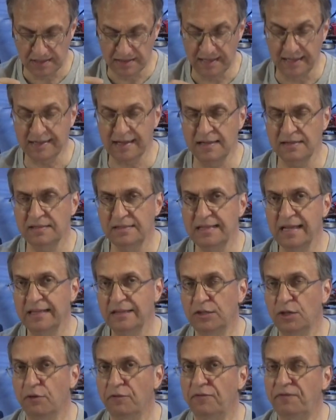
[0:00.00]
Like I
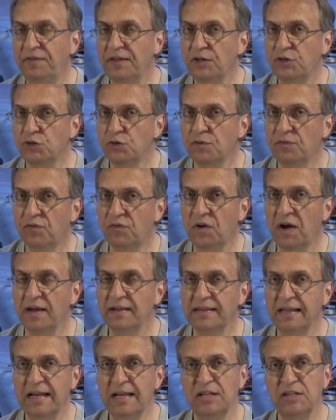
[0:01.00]
said, the Feature
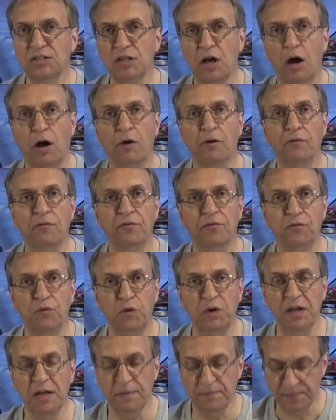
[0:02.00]
Fridays are
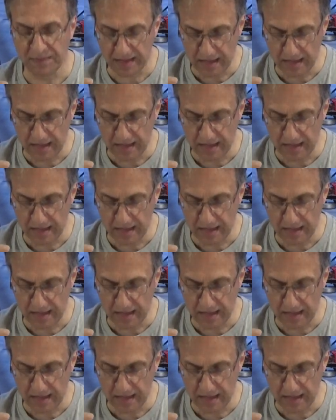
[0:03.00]
free.